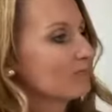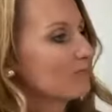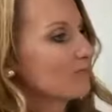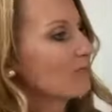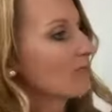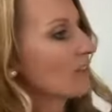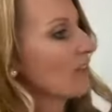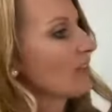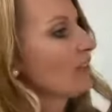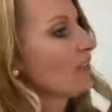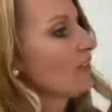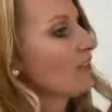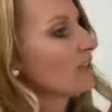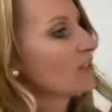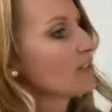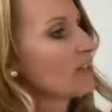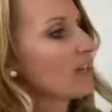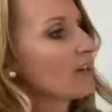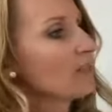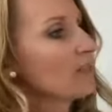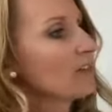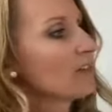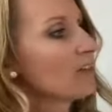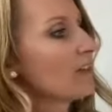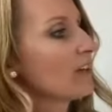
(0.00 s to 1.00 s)
There's
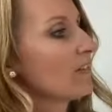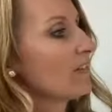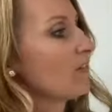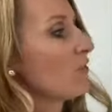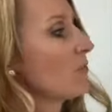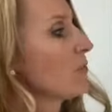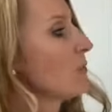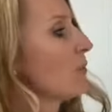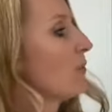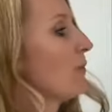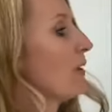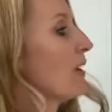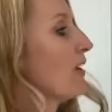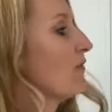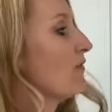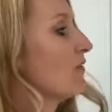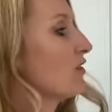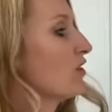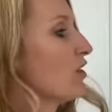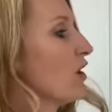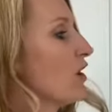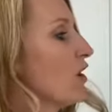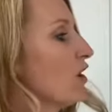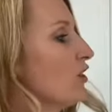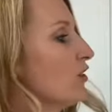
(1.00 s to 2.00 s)
everything from a pet
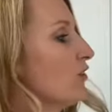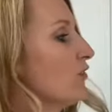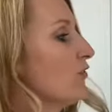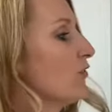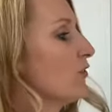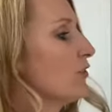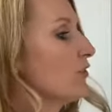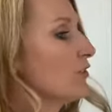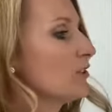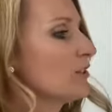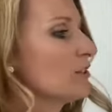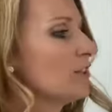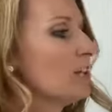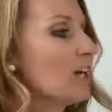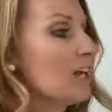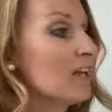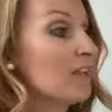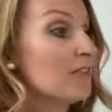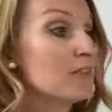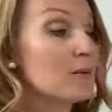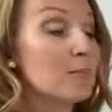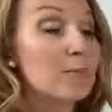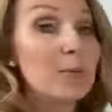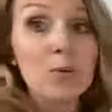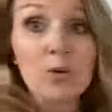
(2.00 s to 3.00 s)
photographer,
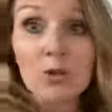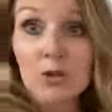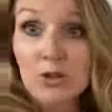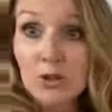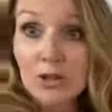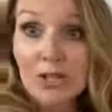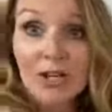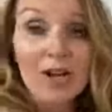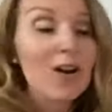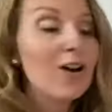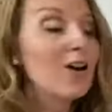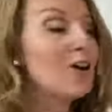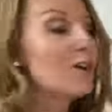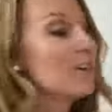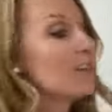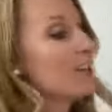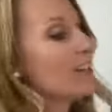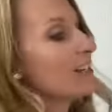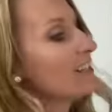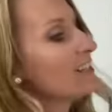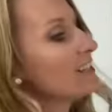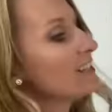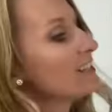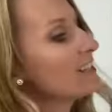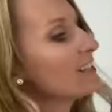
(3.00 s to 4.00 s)
the portrait
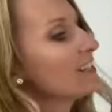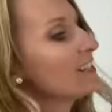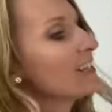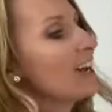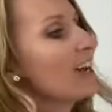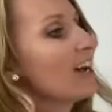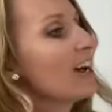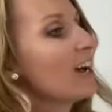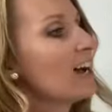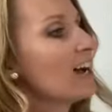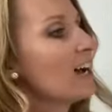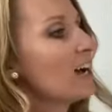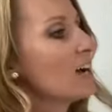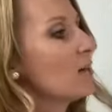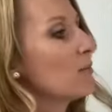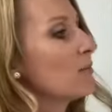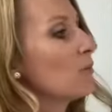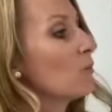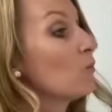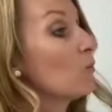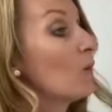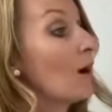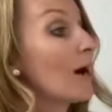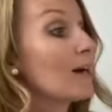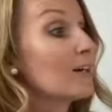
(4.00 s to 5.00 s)
artist,
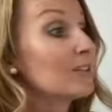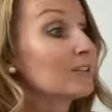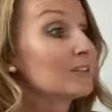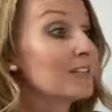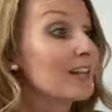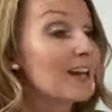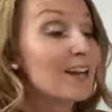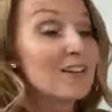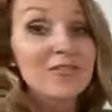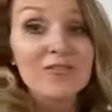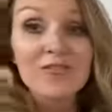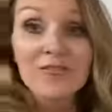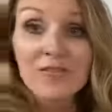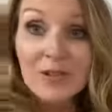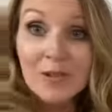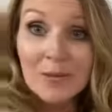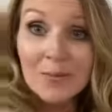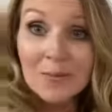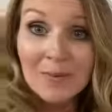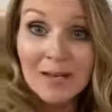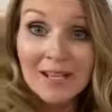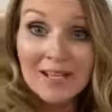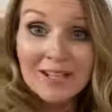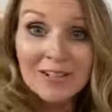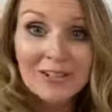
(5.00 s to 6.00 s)
wildlife
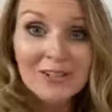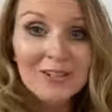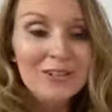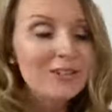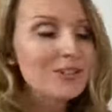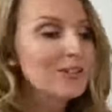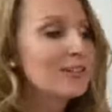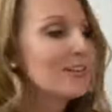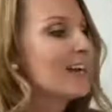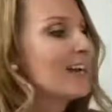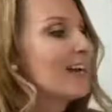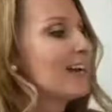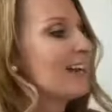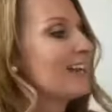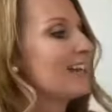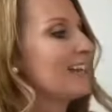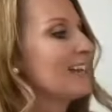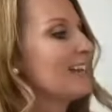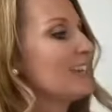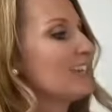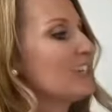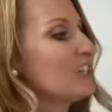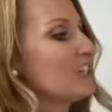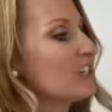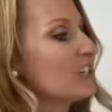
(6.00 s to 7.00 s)
filmmaker, and
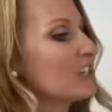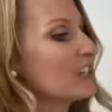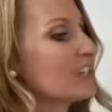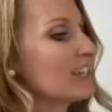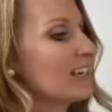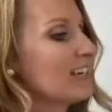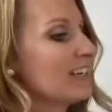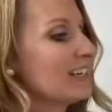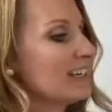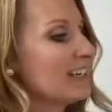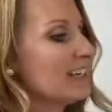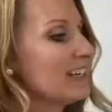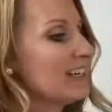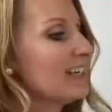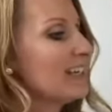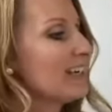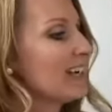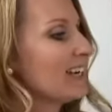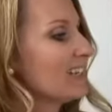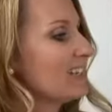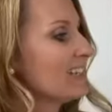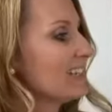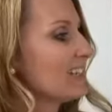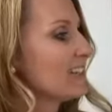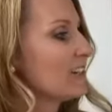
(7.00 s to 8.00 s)
it's just a neat
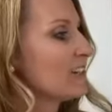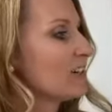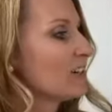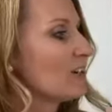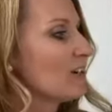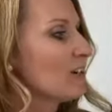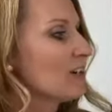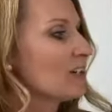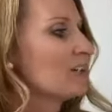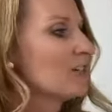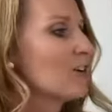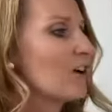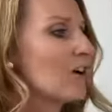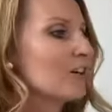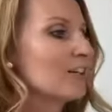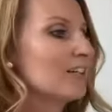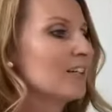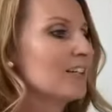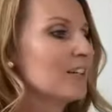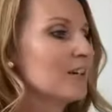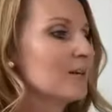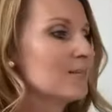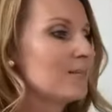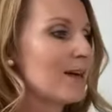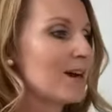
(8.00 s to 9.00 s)
idea
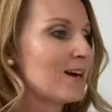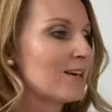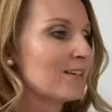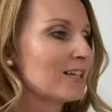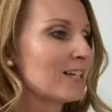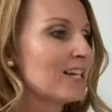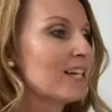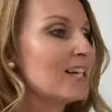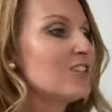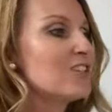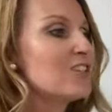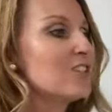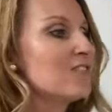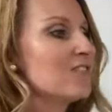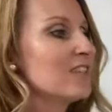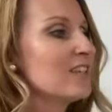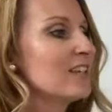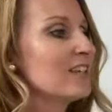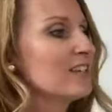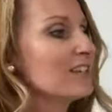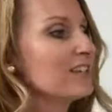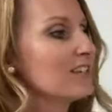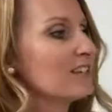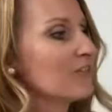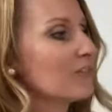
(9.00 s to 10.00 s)
talking about each of these
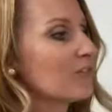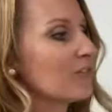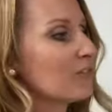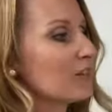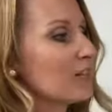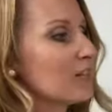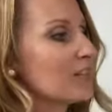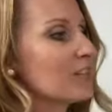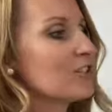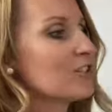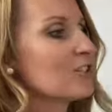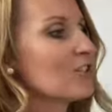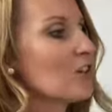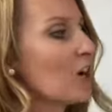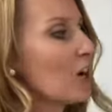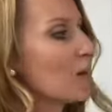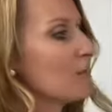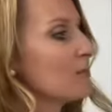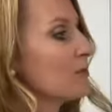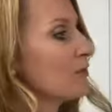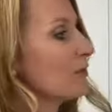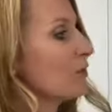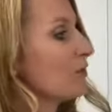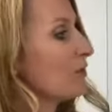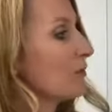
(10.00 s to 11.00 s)
different jobs,
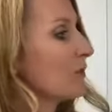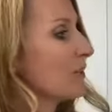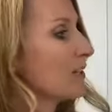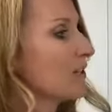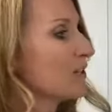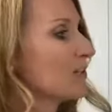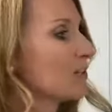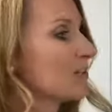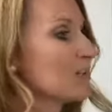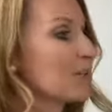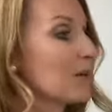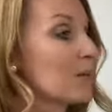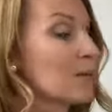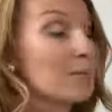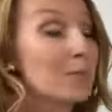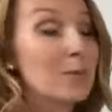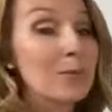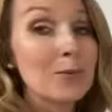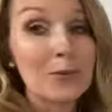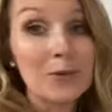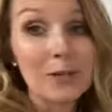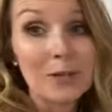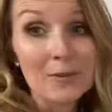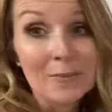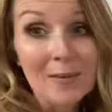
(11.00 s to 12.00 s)
careers, a
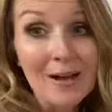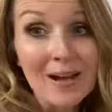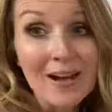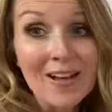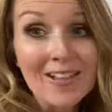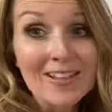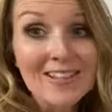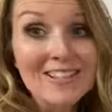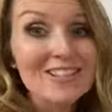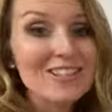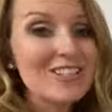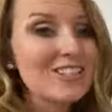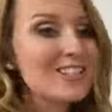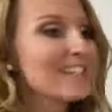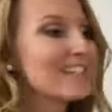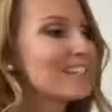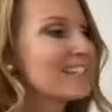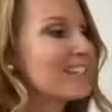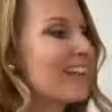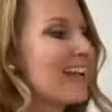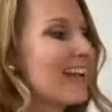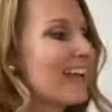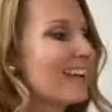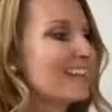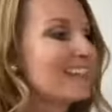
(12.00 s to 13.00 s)
marine biologist
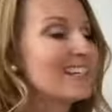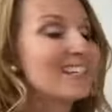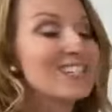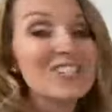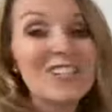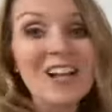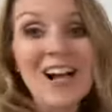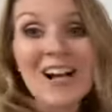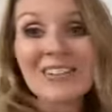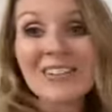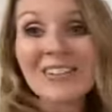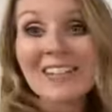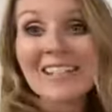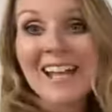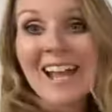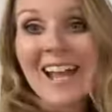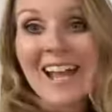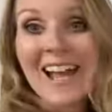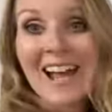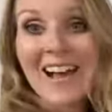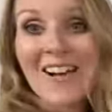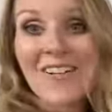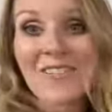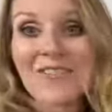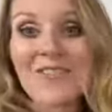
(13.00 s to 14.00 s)
that a child could
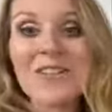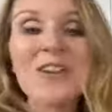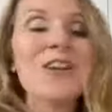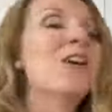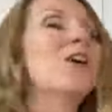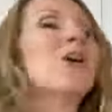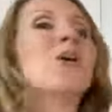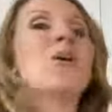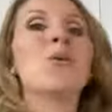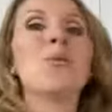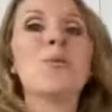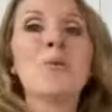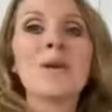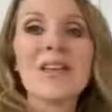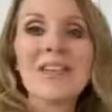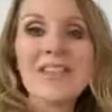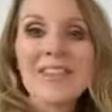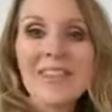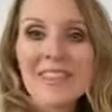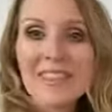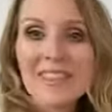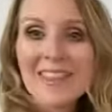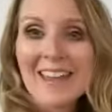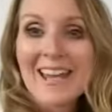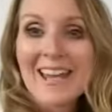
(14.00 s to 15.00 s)
have with an